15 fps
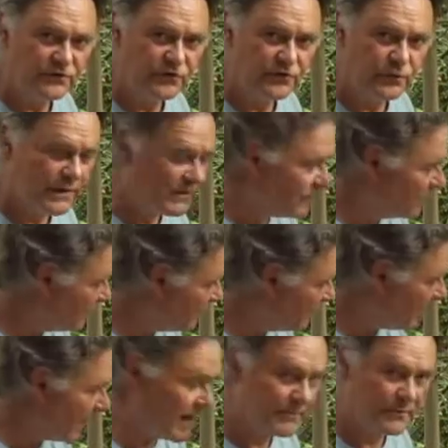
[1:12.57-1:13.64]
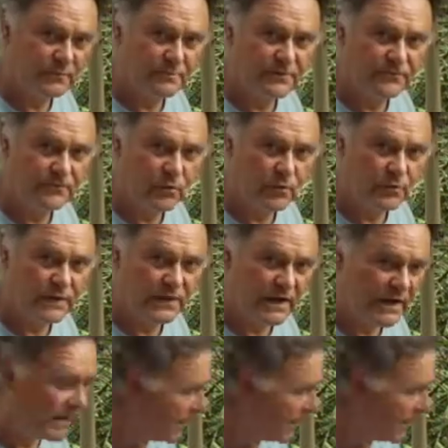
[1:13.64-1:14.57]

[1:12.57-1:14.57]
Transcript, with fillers: two inches in diameter before we cut